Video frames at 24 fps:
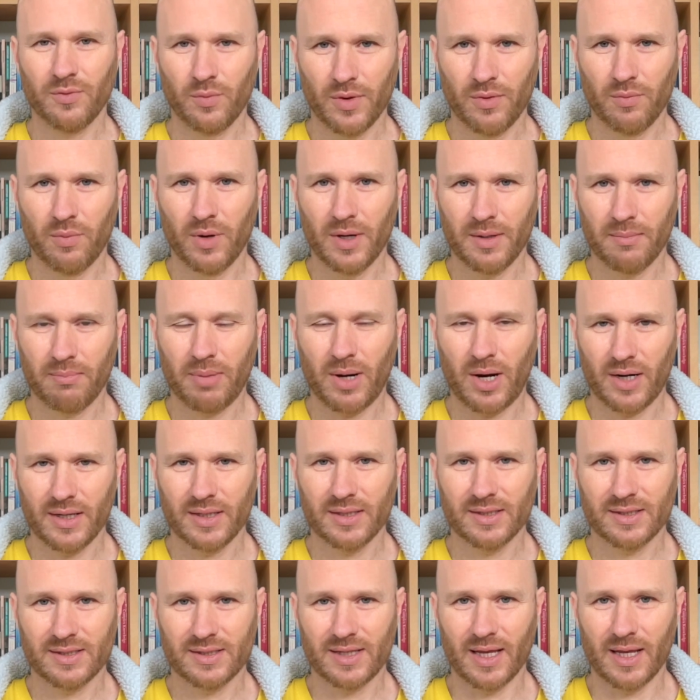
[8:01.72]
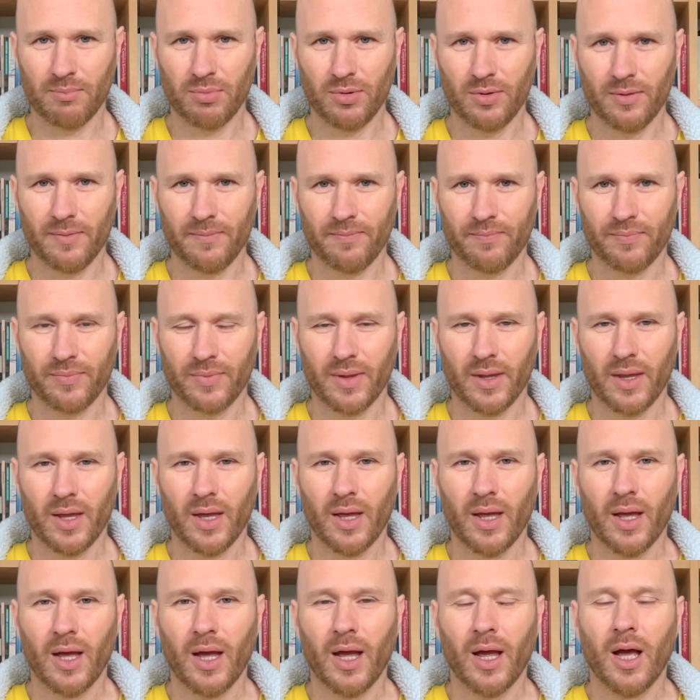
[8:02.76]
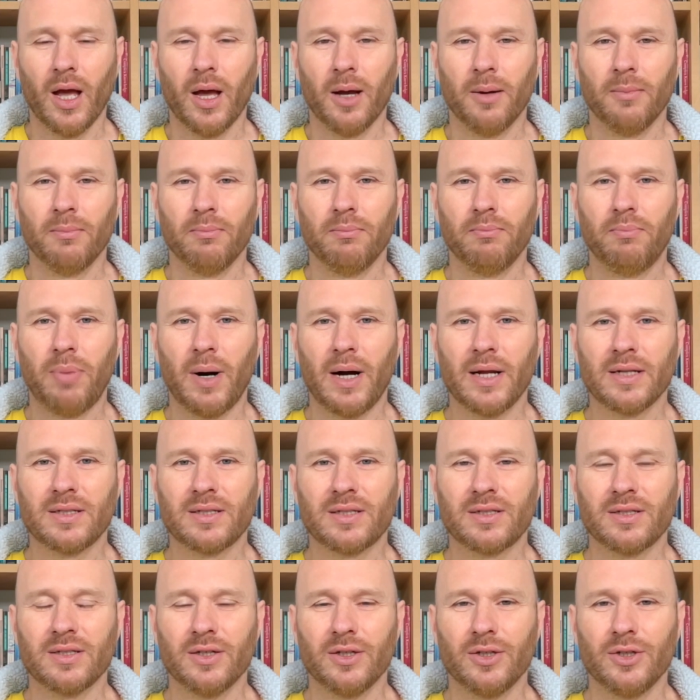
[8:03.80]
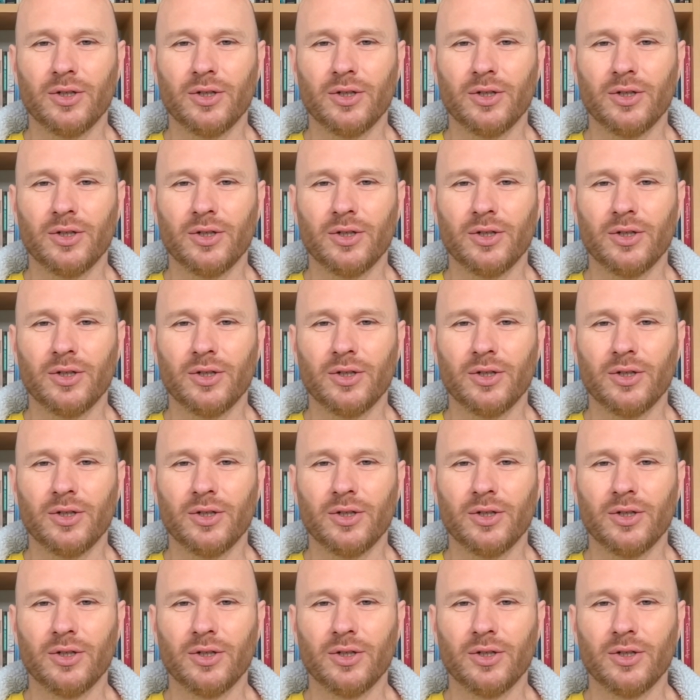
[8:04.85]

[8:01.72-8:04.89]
with one part is stable, but